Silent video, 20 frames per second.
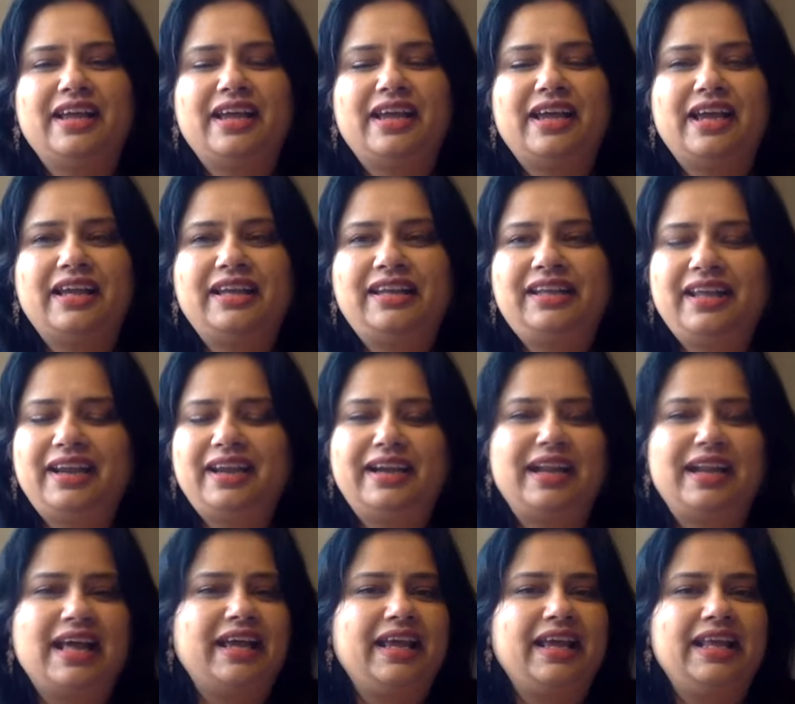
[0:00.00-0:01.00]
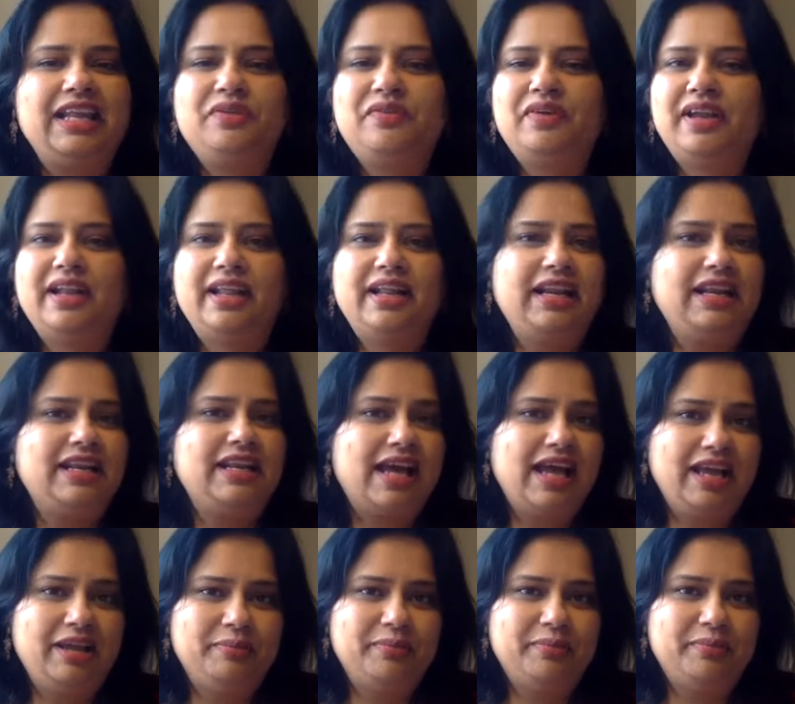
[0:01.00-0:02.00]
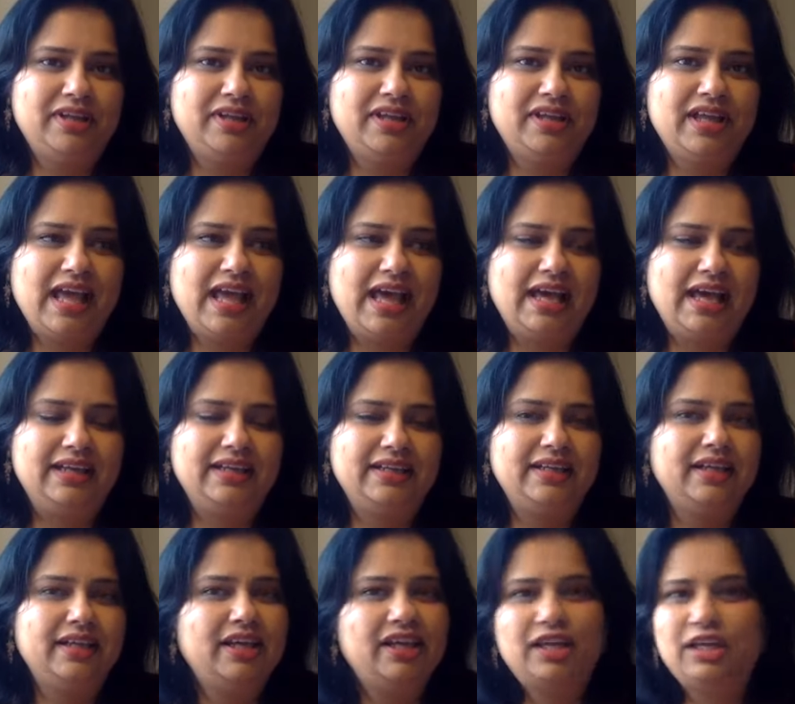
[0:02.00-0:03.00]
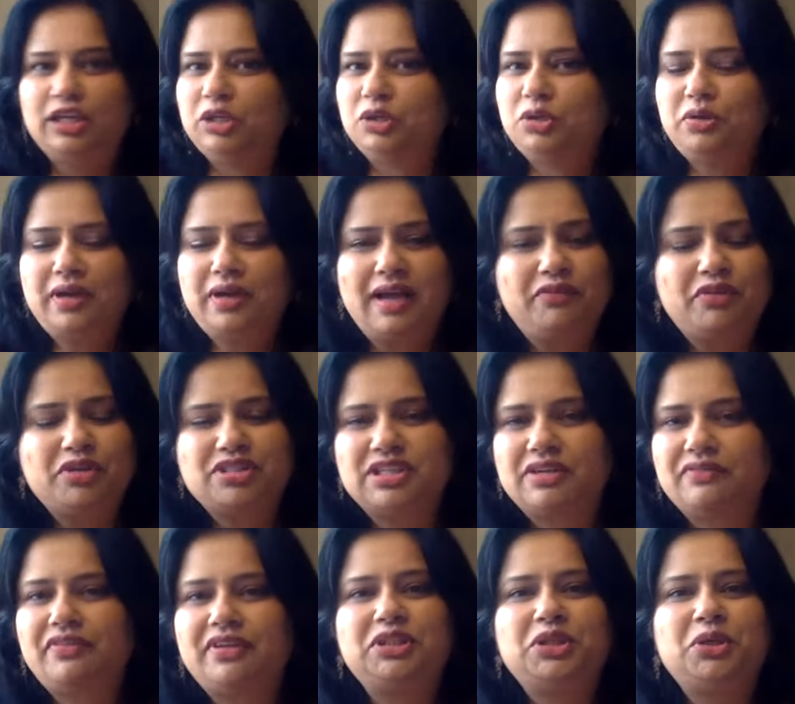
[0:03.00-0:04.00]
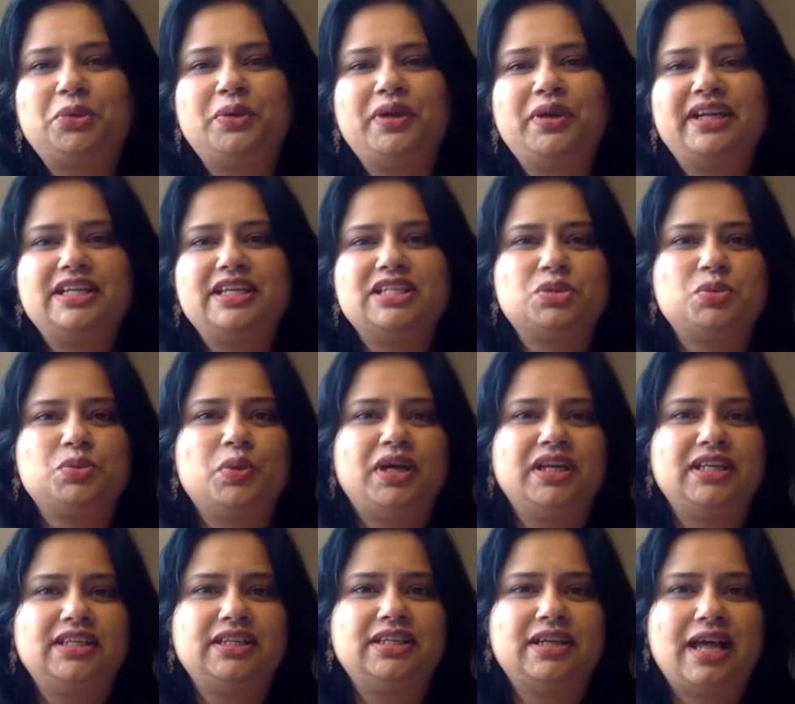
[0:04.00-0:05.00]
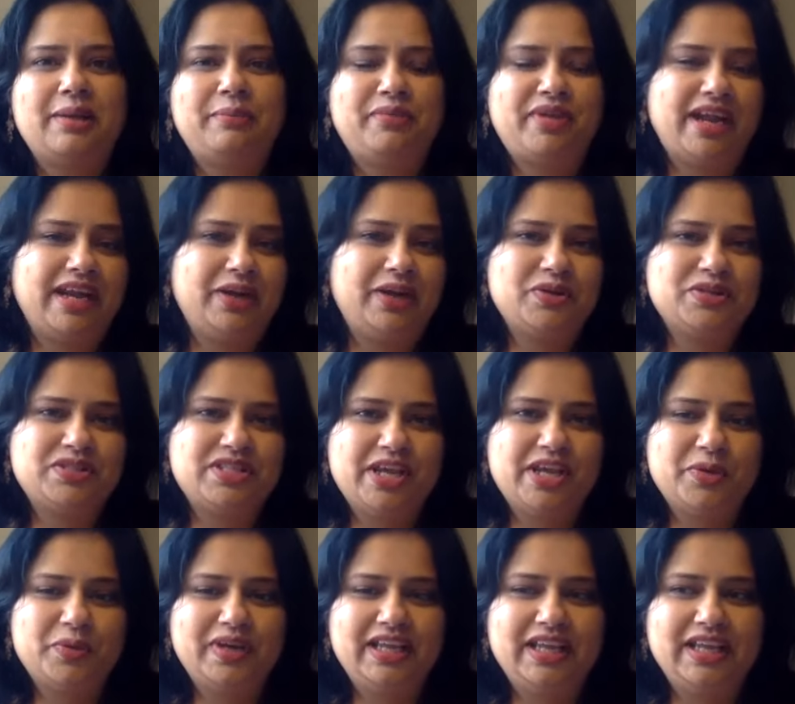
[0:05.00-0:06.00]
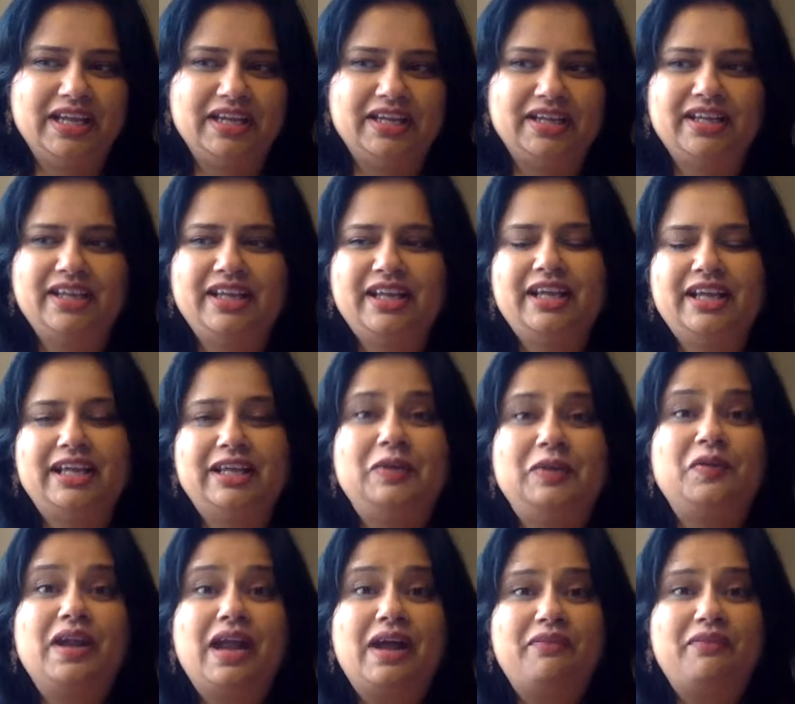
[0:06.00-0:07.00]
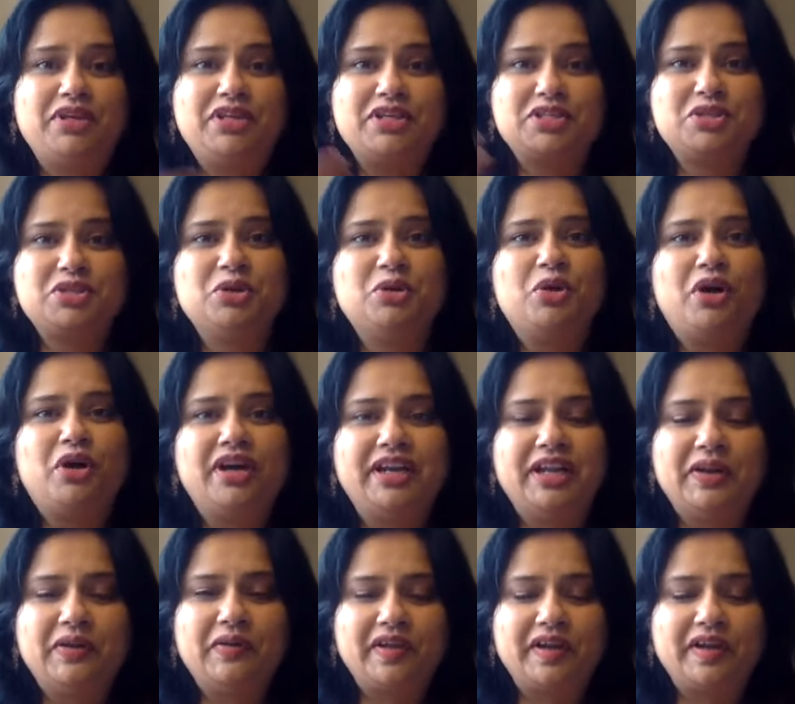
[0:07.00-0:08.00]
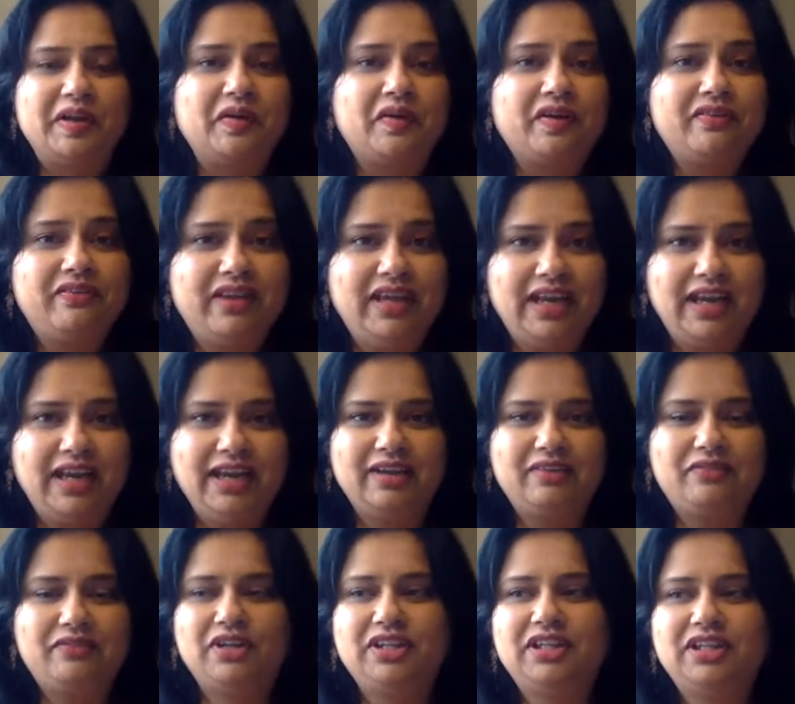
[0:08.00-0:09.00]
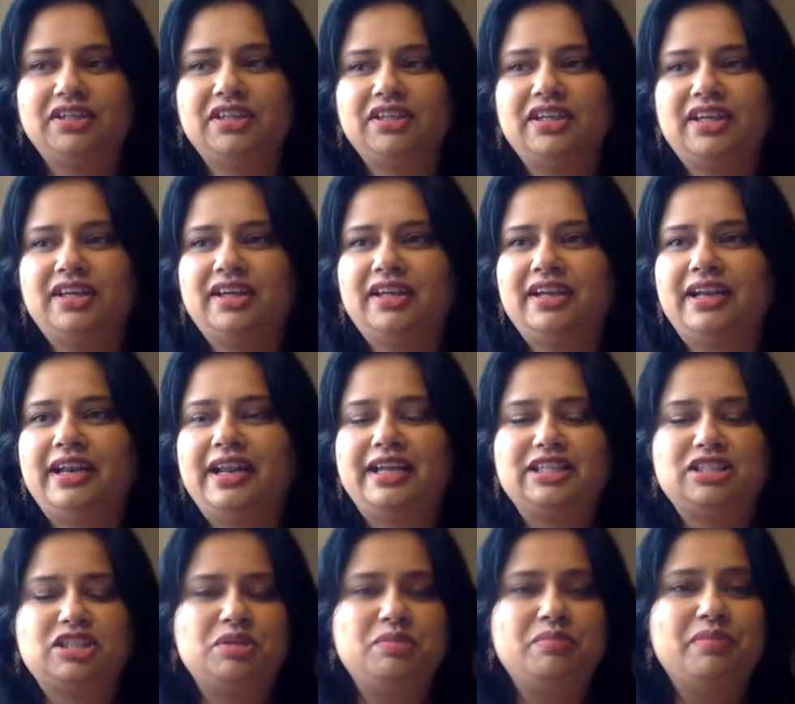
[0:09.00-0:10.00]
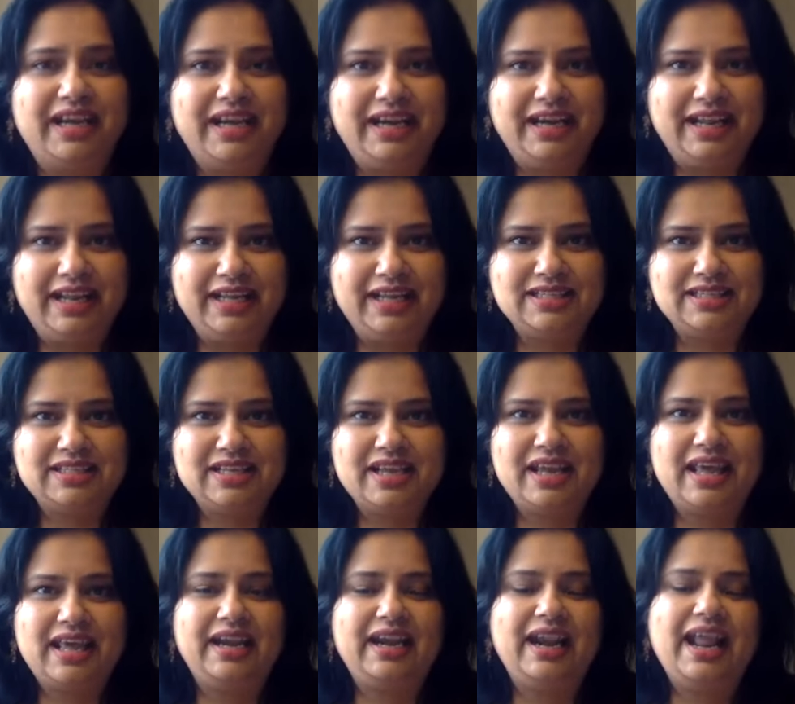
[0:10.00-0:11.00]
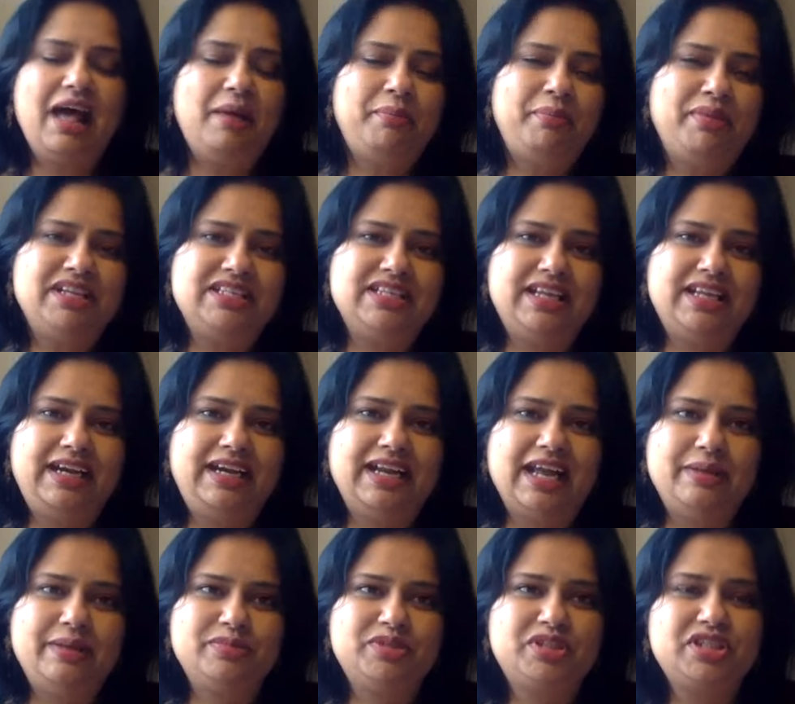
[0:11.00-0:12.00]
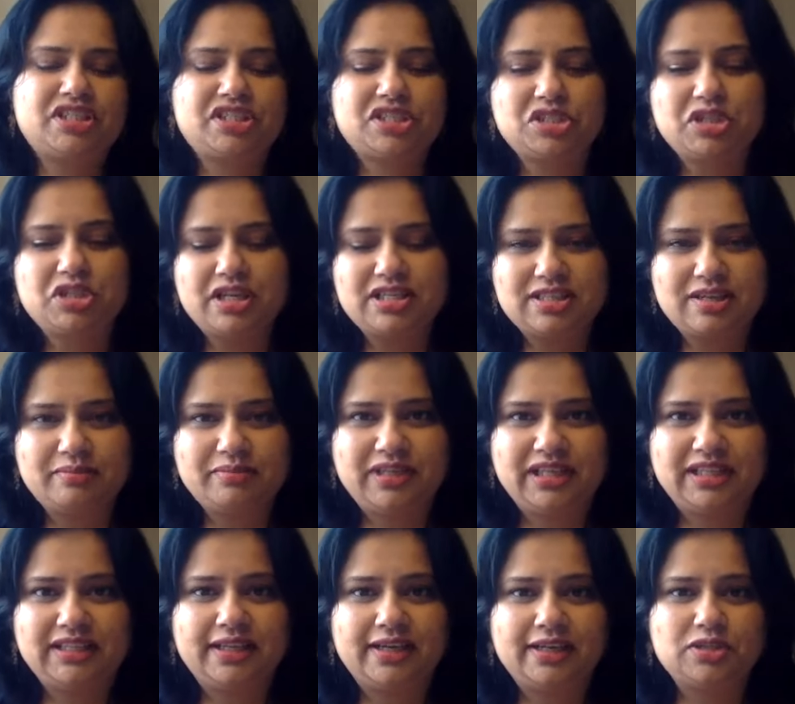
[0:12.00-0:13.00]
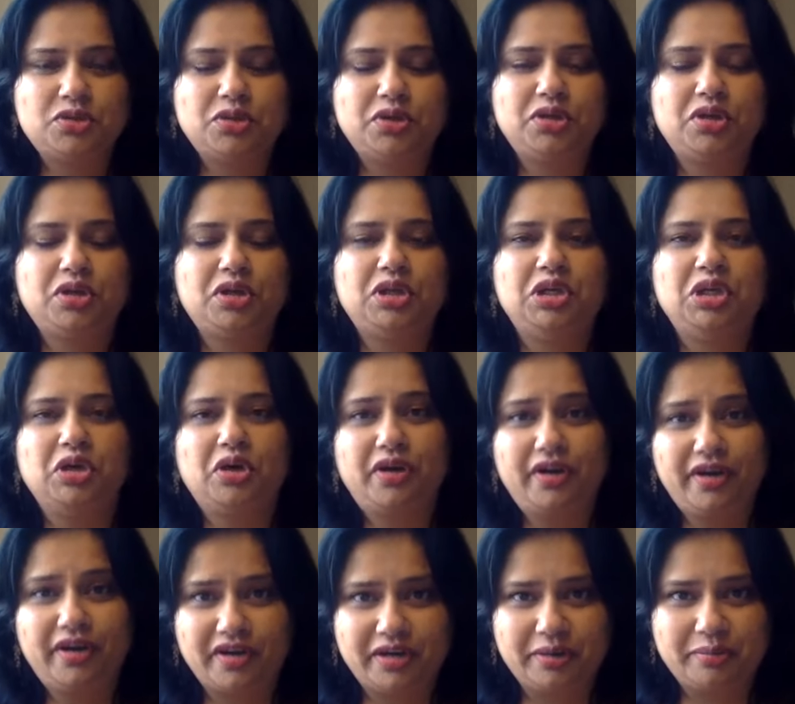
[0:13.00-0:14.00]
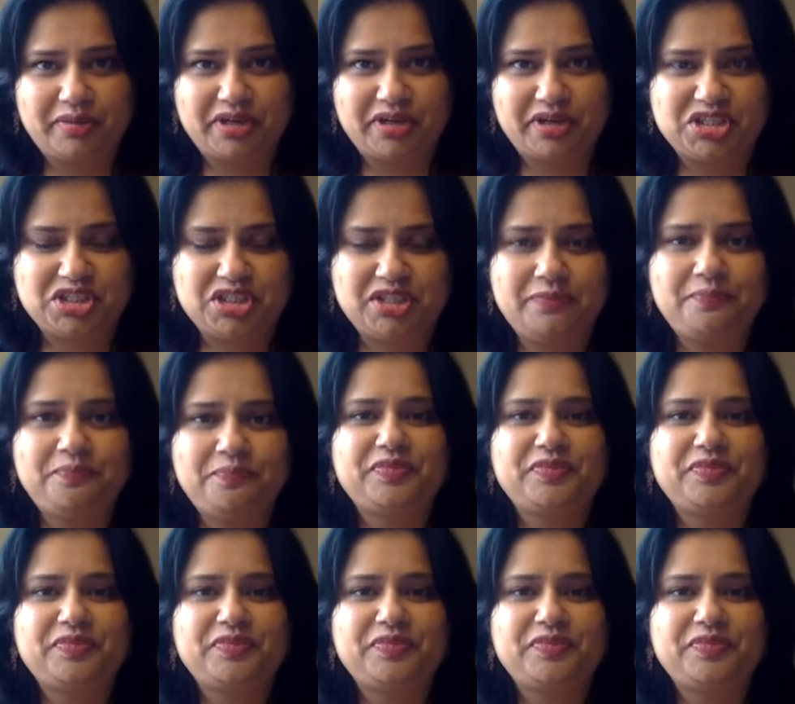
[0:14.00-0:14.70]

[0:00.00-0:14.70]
it can attack anyone anytime, and you don't have to suffer through it is what I'm trying to say over here. You don't have to just go on and on and on feeling it for the next many days, and it happens anytime. This is not something that is going to cure your depression.